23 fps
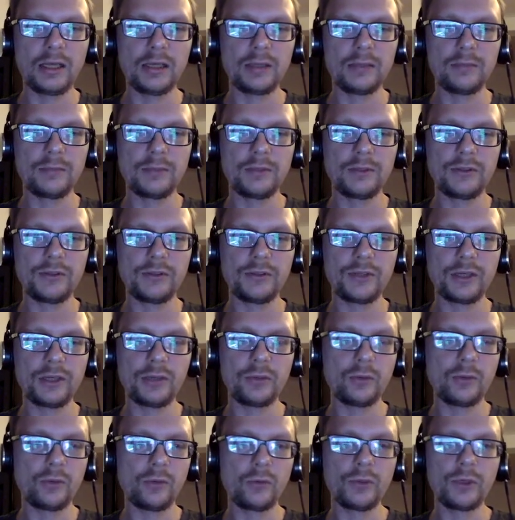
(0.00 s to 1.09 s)

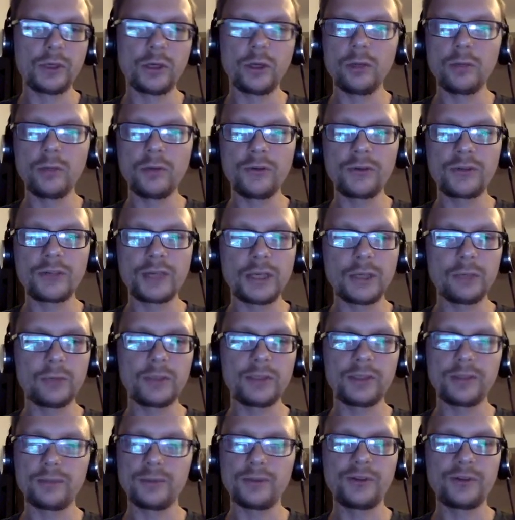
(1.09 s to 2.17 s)
So we're almost there.
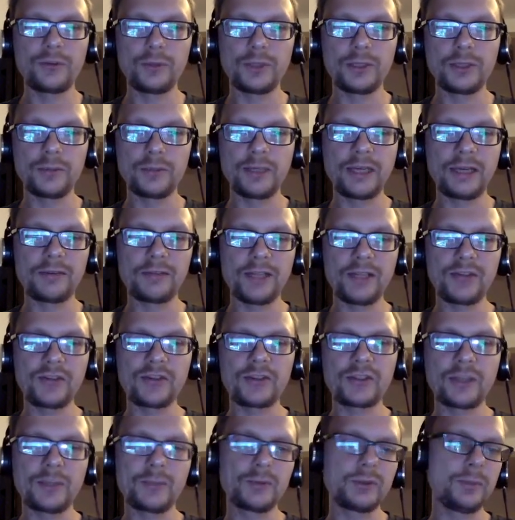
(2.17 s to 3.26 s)
We have last
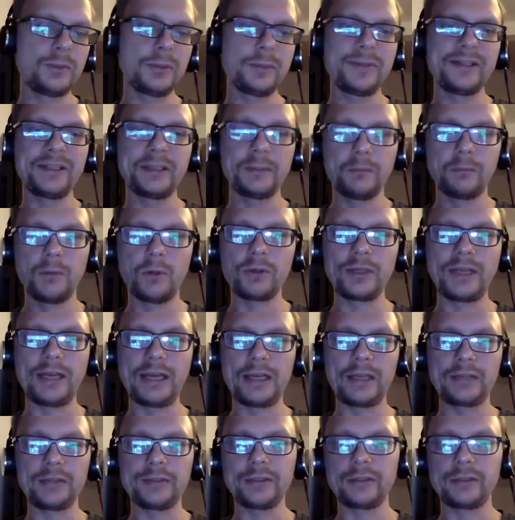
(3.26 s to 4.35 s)
step to implement a monad,